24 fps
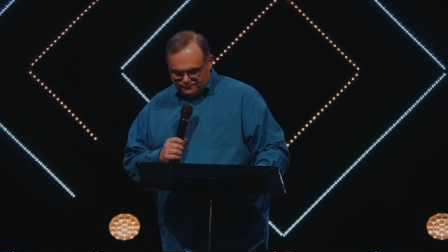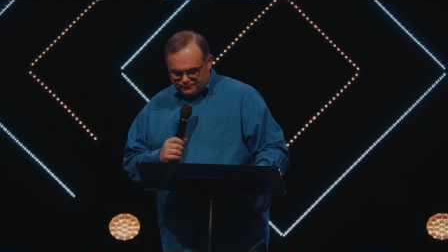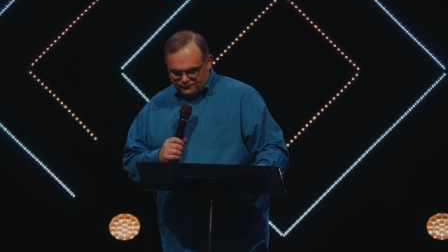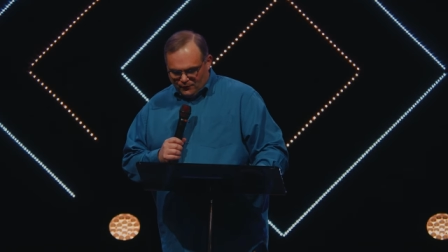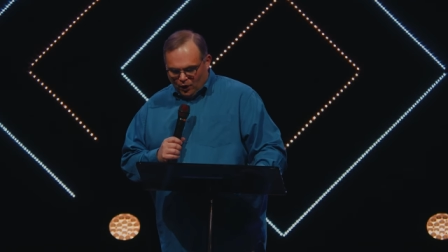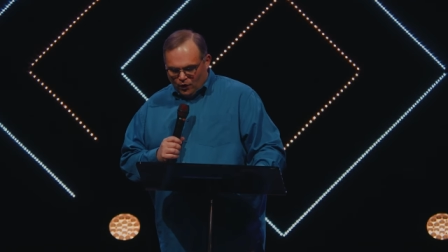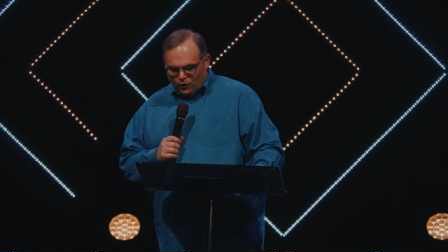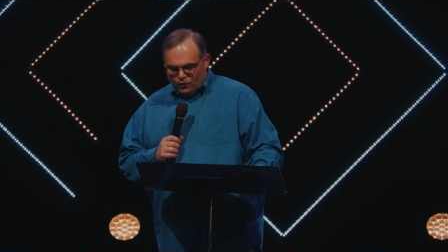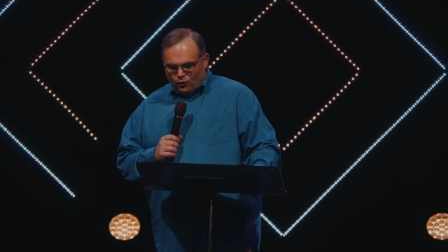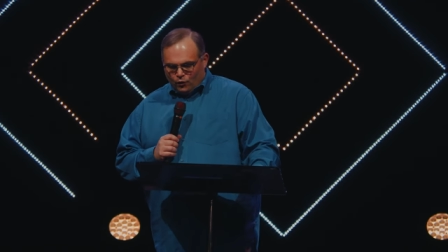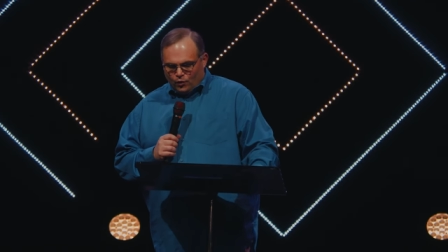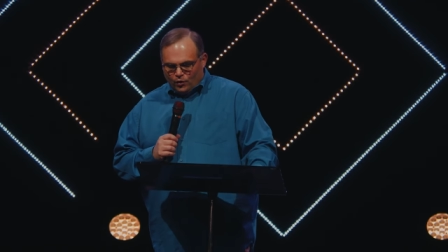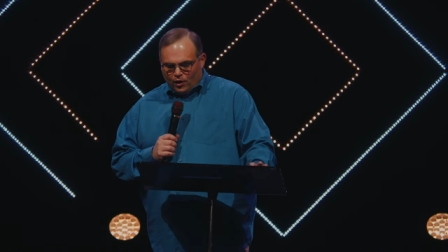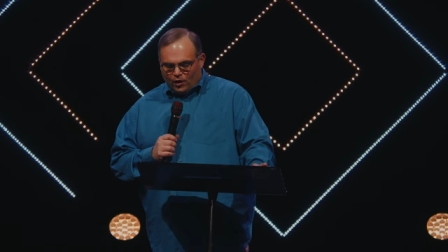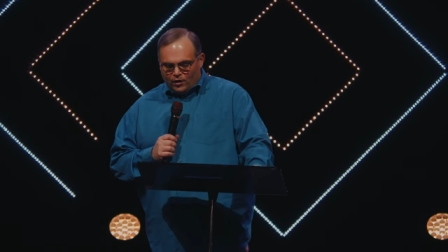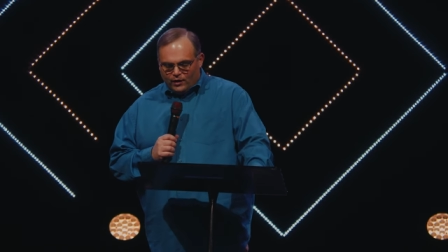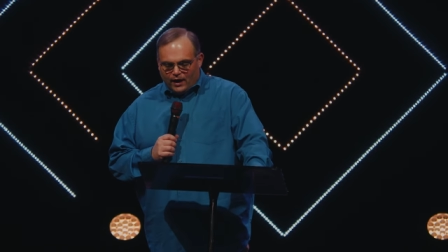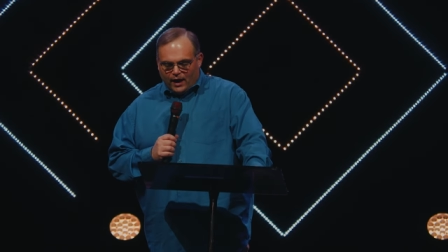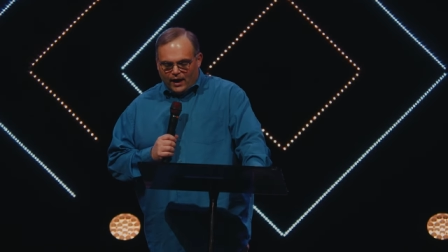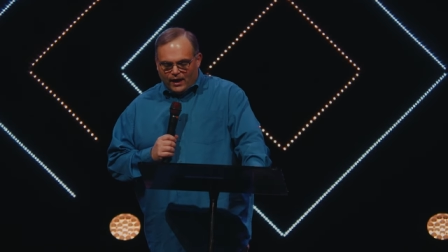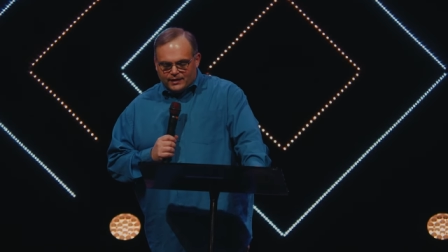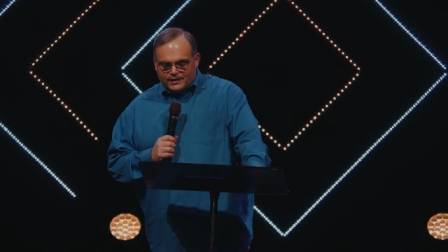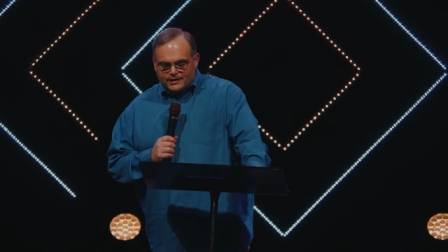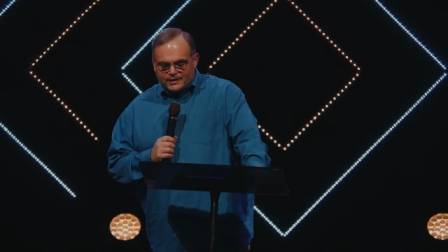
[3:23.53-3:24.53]
our Lord, our
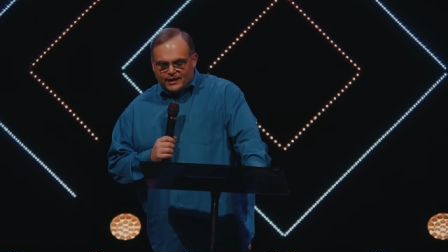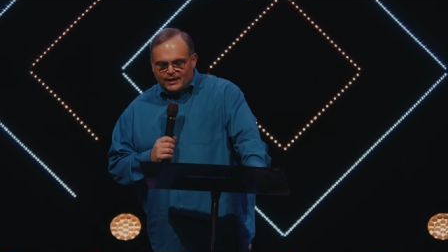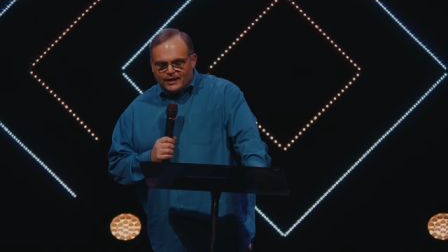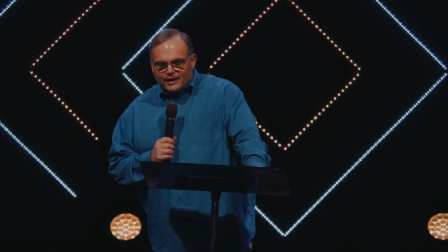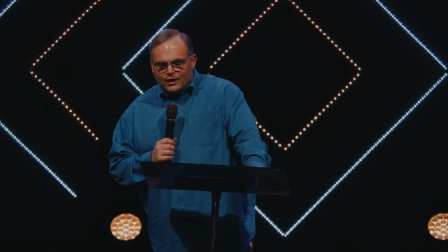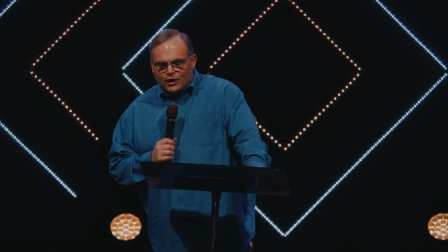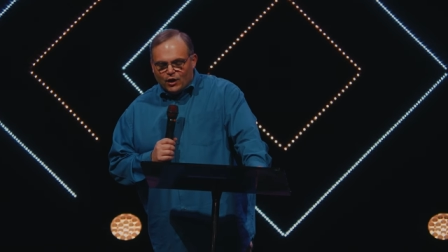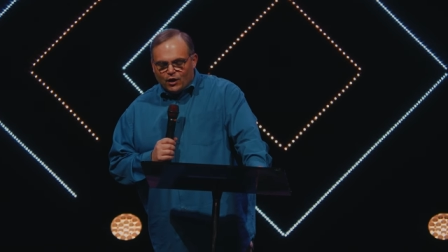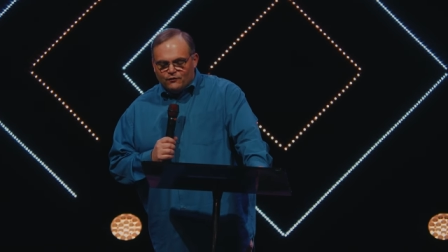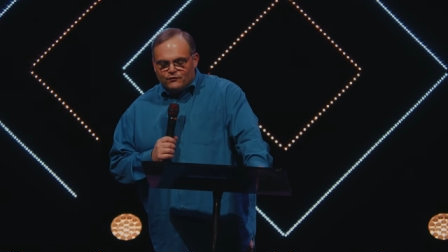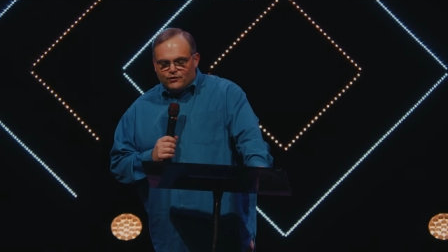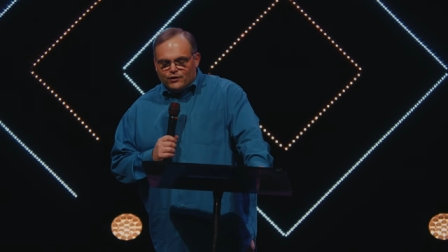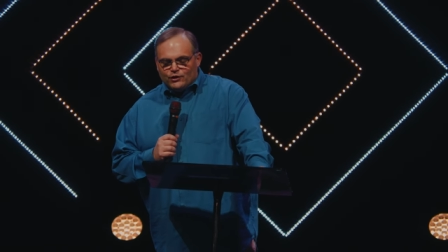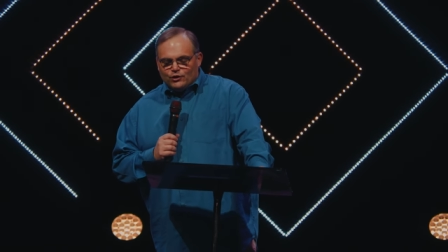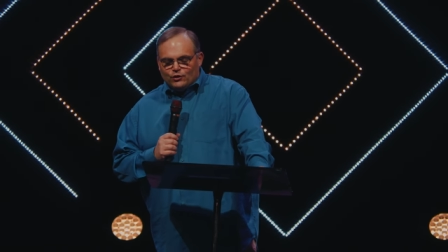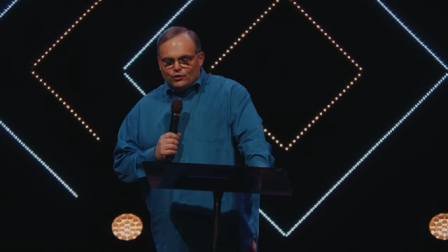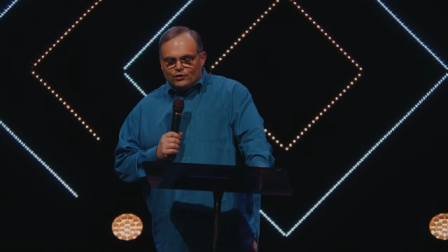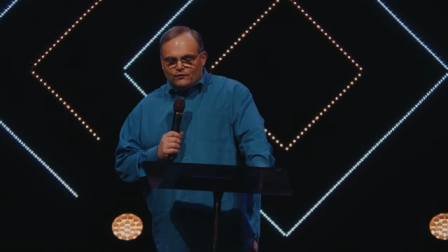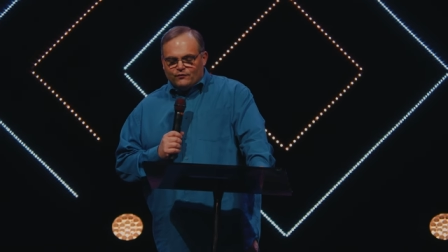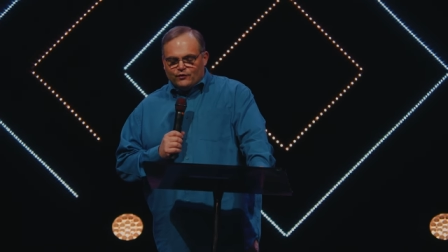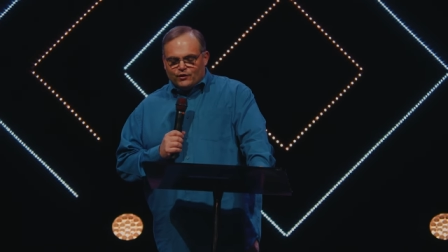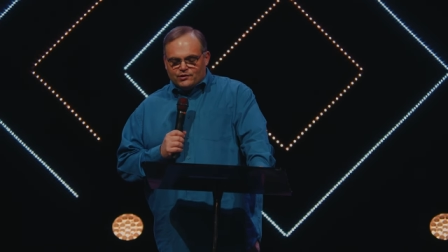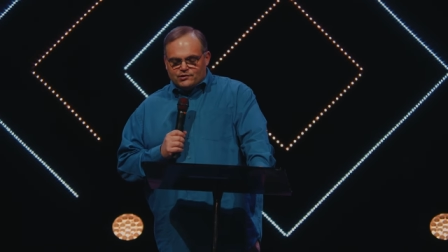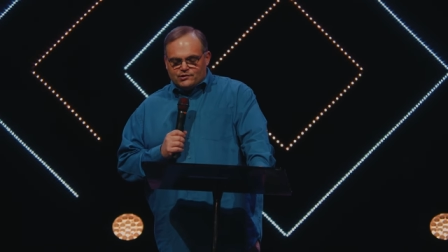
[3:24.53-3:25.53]
God, King of the
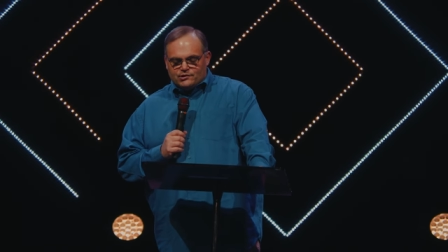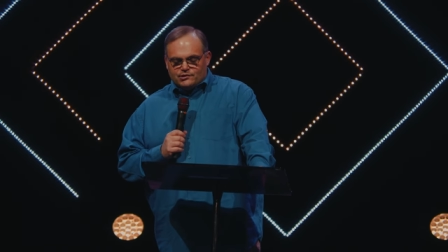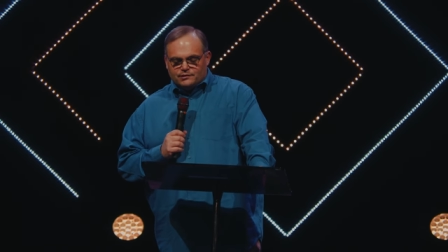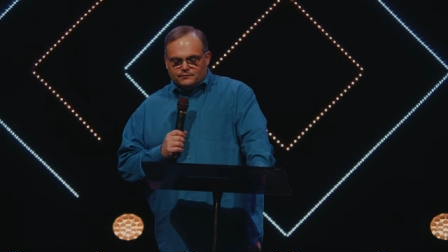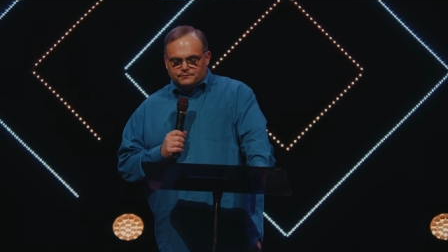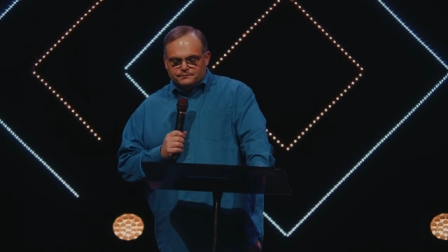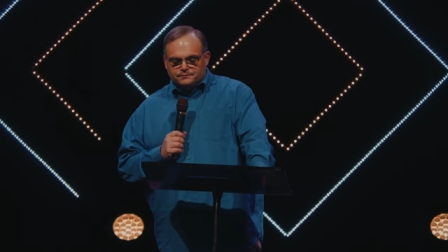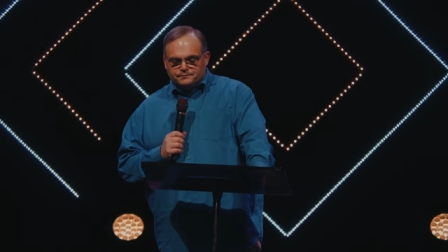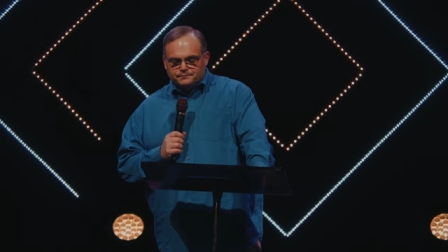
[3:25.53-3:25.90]
universe.